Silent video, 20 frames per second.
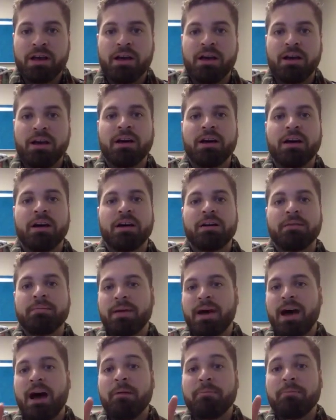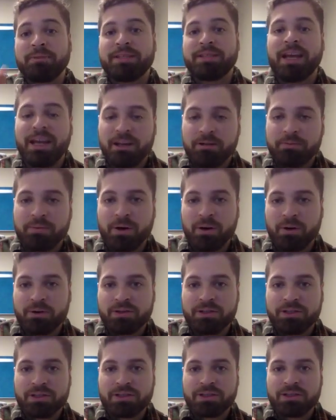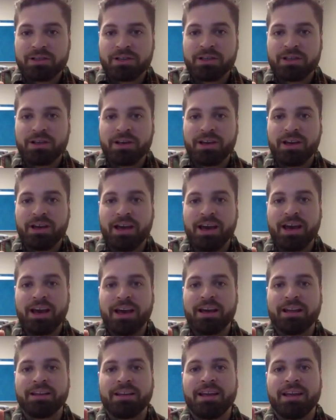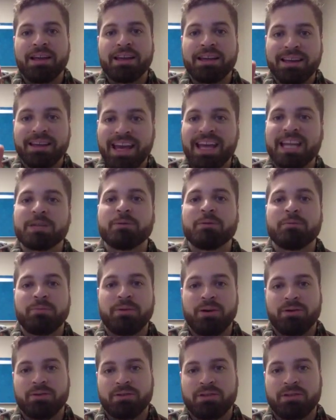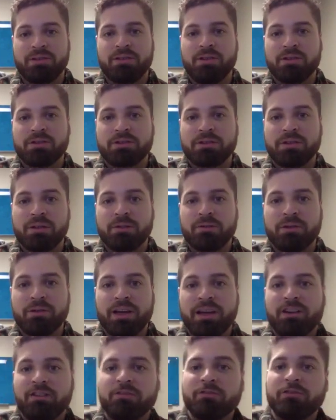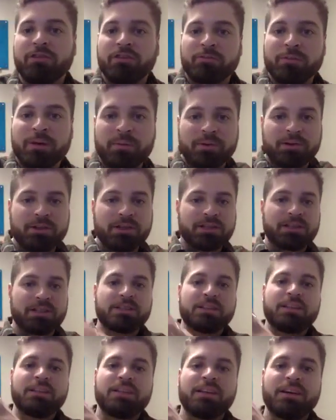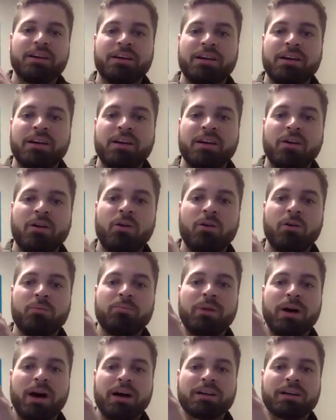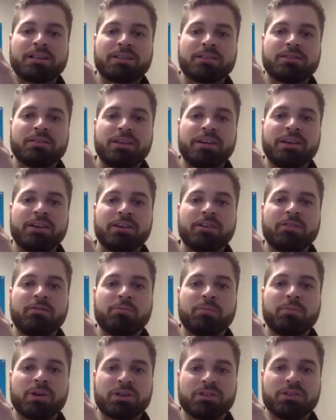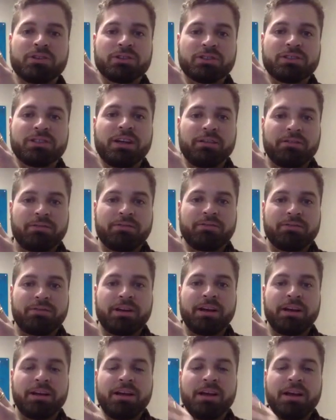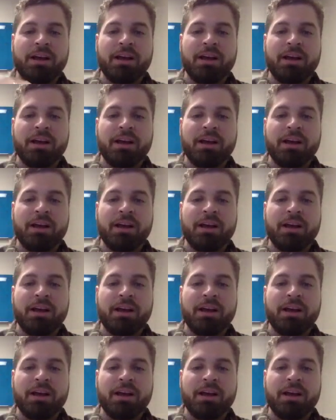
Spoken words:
update posts, and engagement posts. Those are the 3. And remember, this is in the whole box here of personal stuff, right?